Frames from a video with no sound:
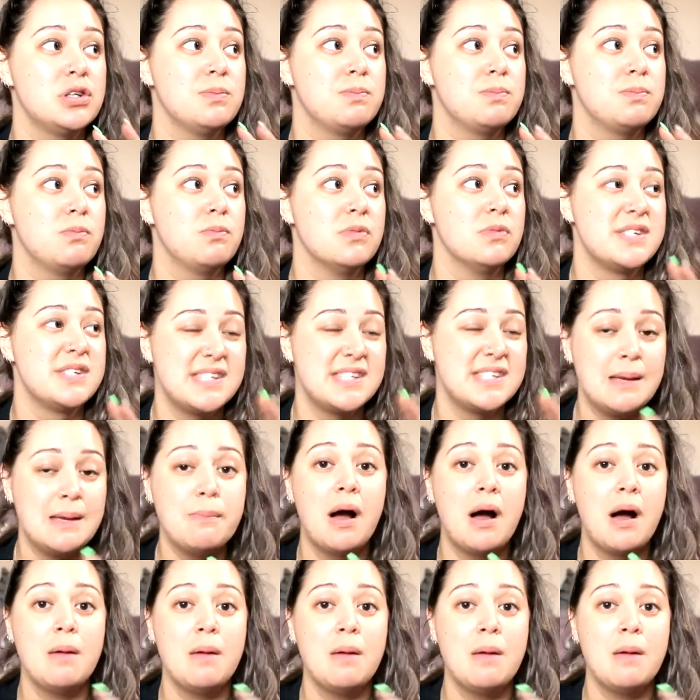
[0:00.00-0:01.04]

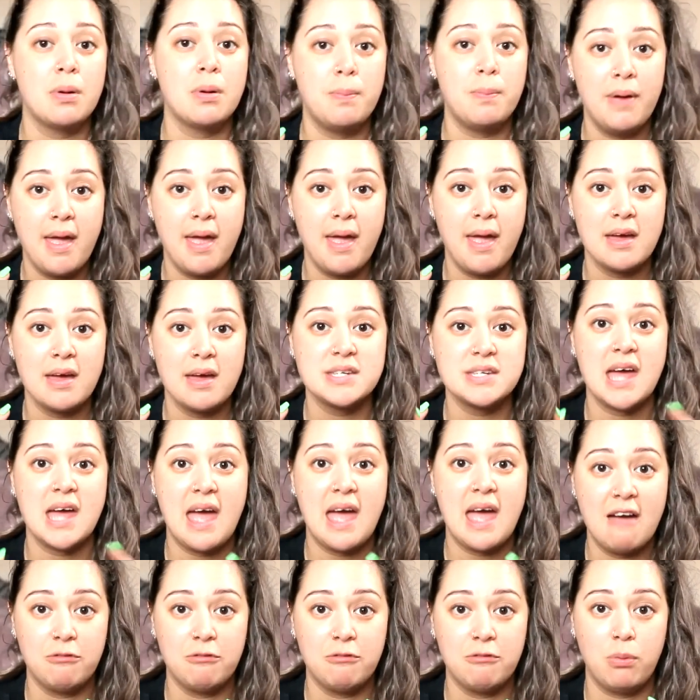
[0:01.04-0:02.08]
semi-prepare to
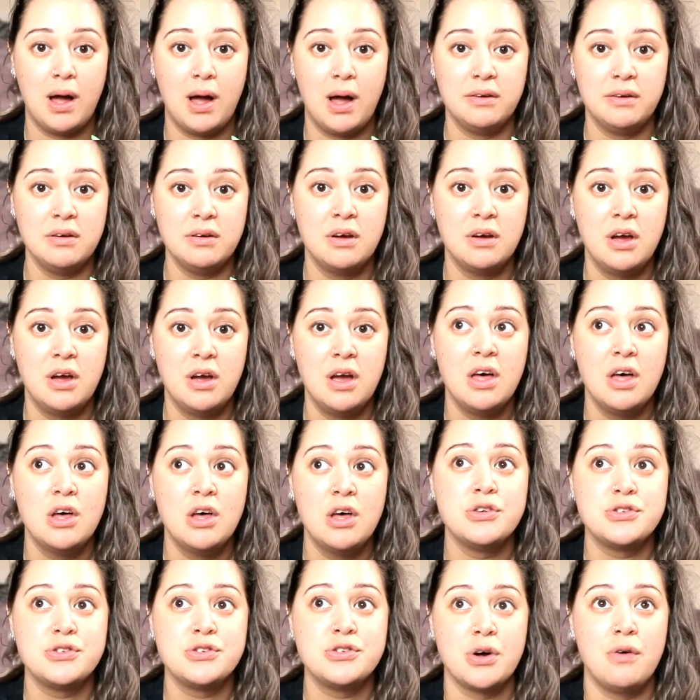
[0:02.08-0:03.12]
have one,
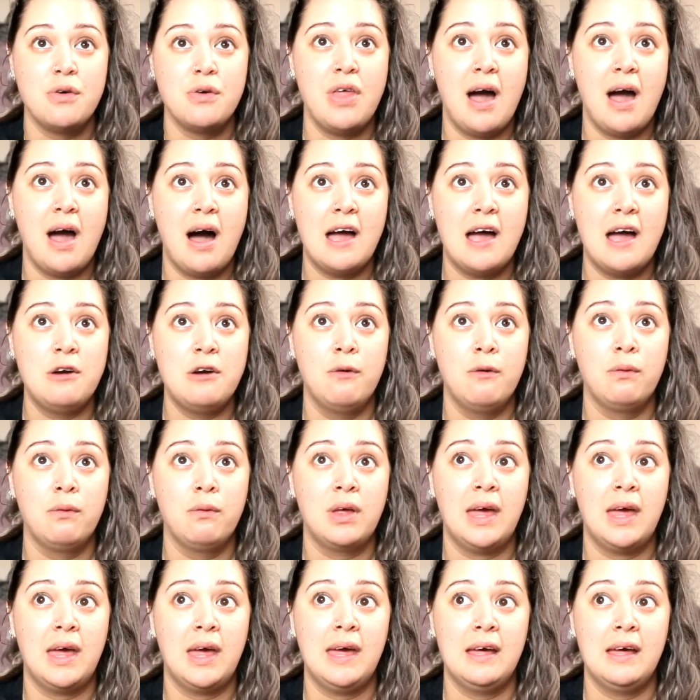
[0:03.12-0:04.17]
so that I don't
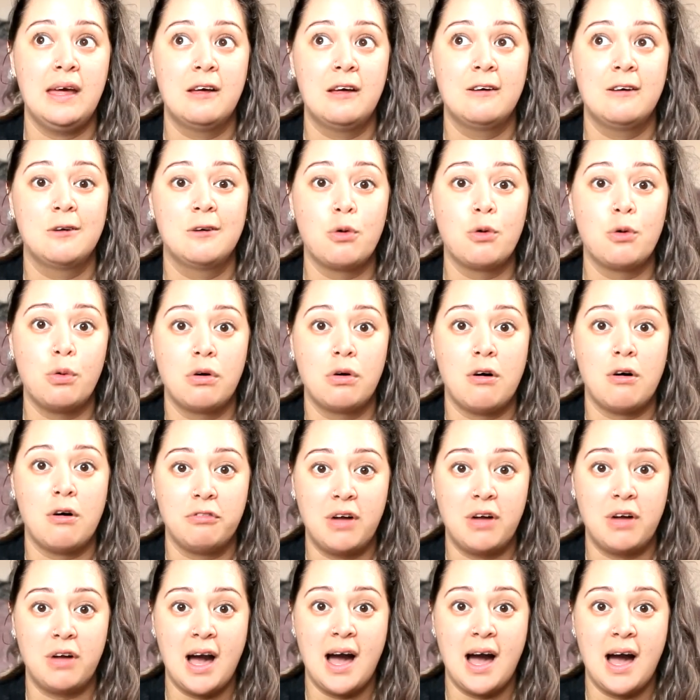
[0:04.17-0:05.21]
get caught off
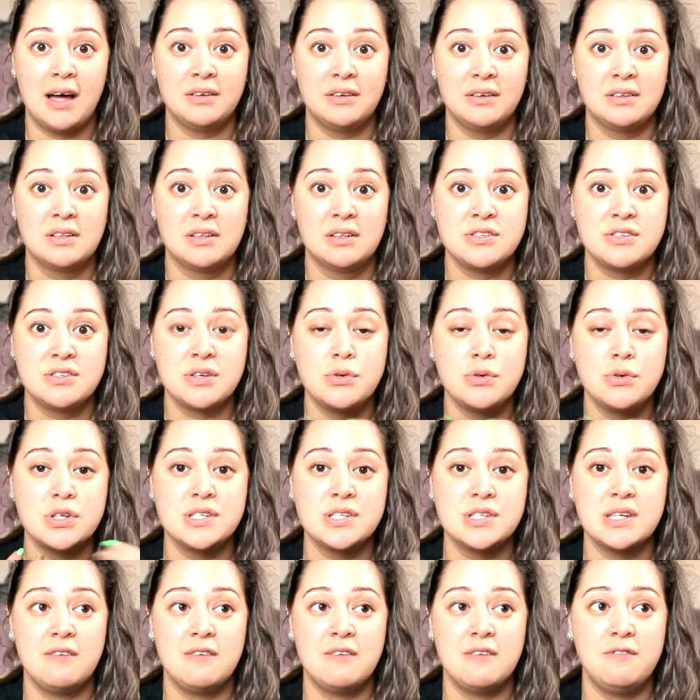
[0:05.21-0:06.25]
guard. So
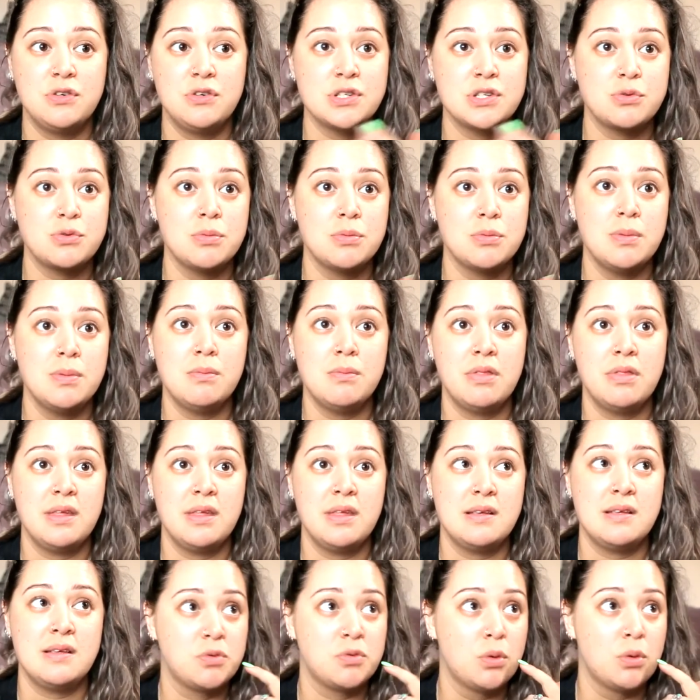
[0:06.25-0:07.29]
if you just remember
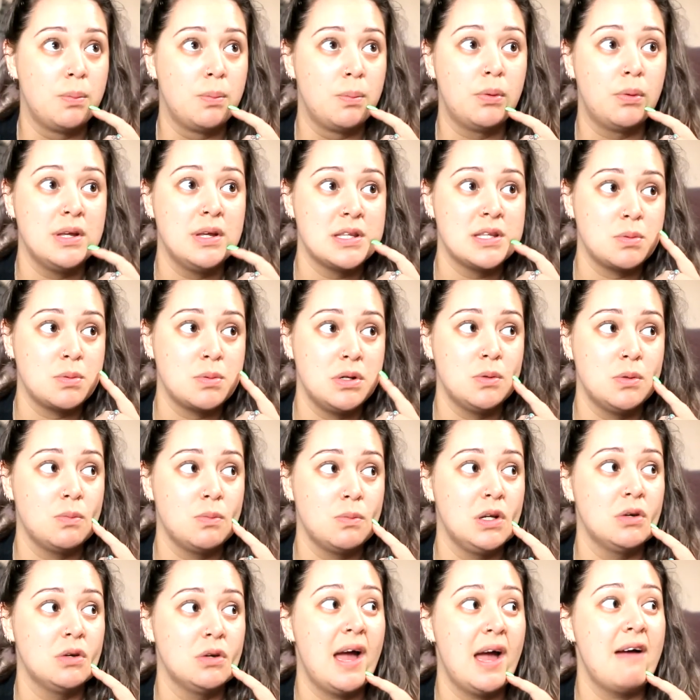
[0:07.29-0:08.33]
these 4 points when
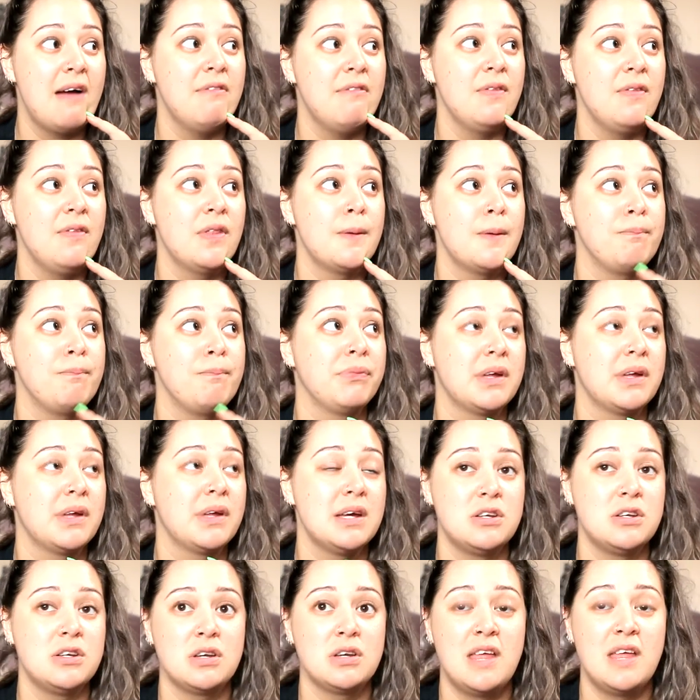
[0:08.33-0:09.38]
you're having them,
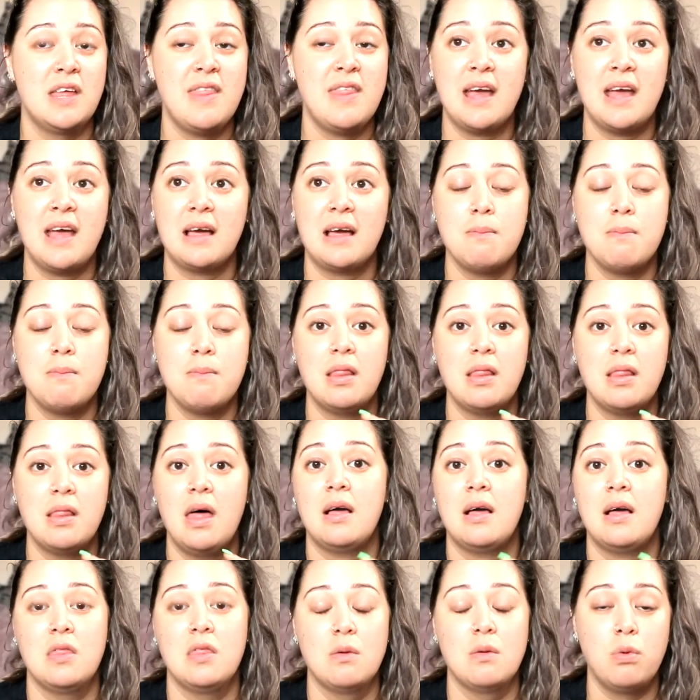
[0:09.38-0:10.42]
and that can be like
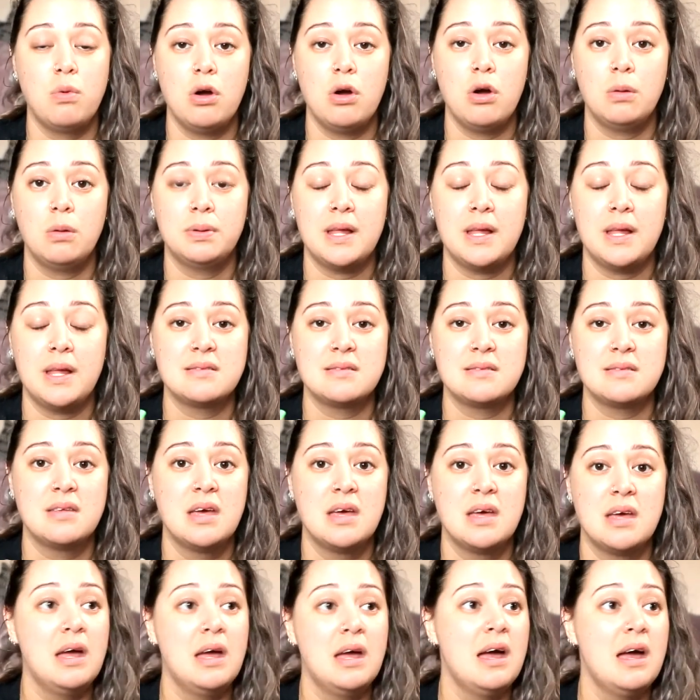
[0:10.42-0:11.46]
in the workplace,
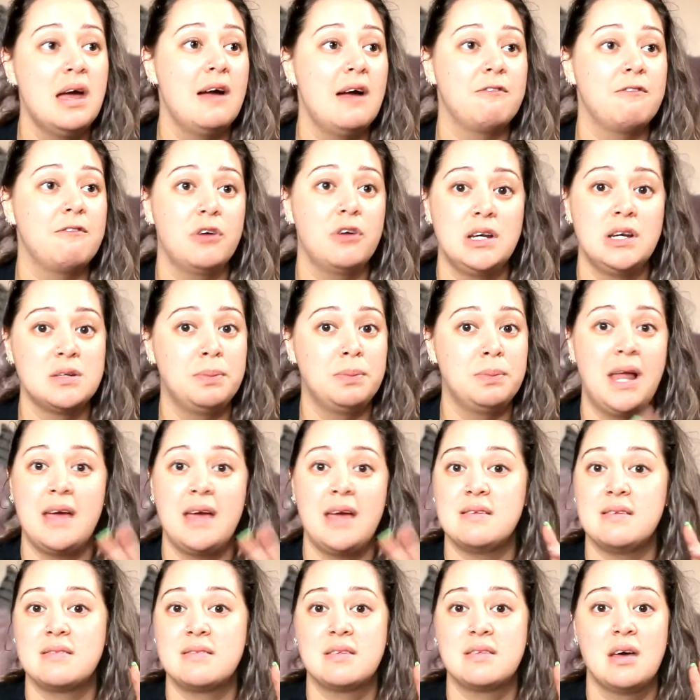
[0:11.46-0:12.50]
a friend
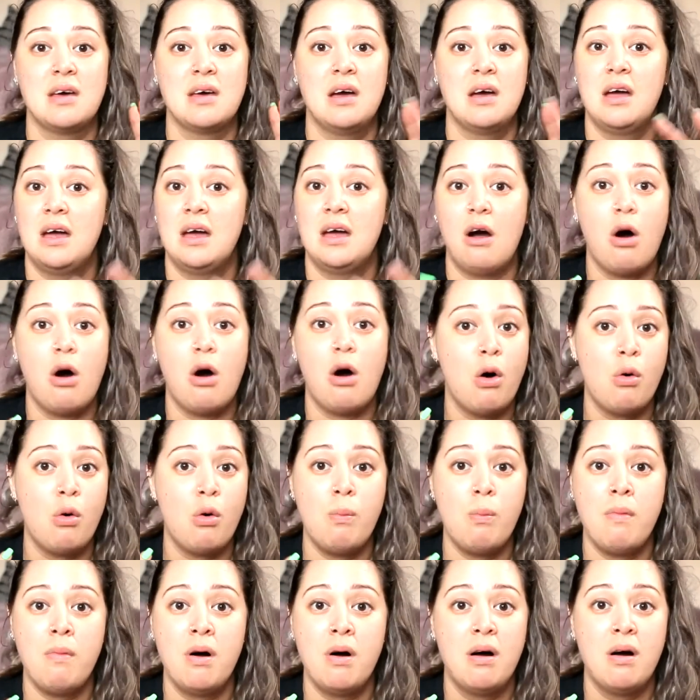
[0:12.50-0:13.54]
place,
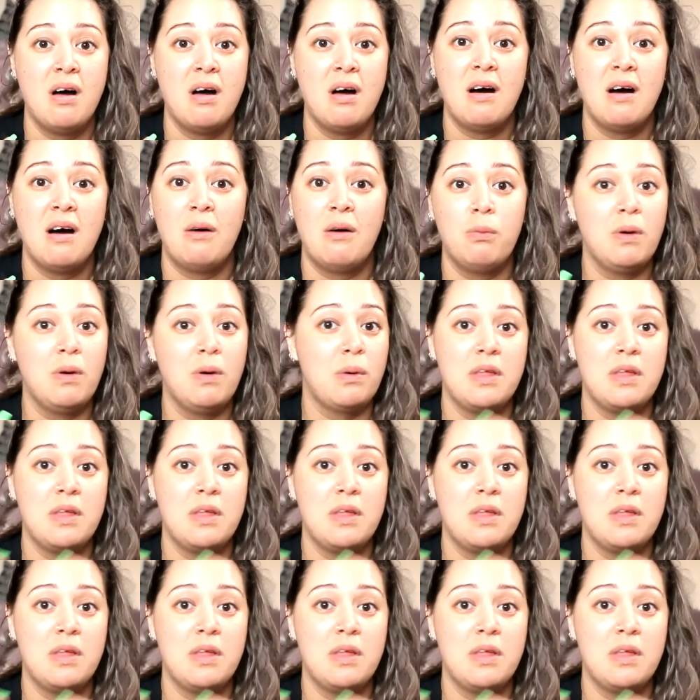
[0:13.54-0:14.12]
home, with